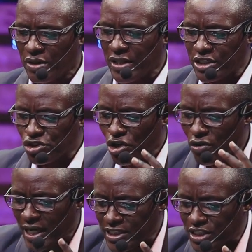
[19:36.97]
The
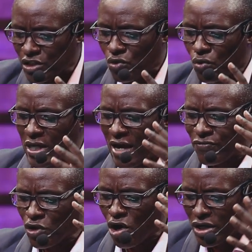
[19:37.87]
torrents would
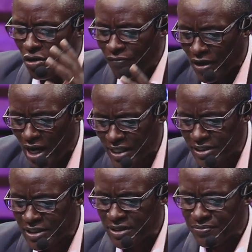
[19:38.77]
have gone over
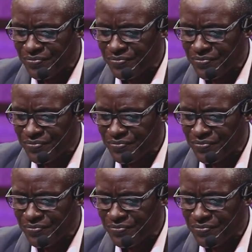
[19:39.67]
us.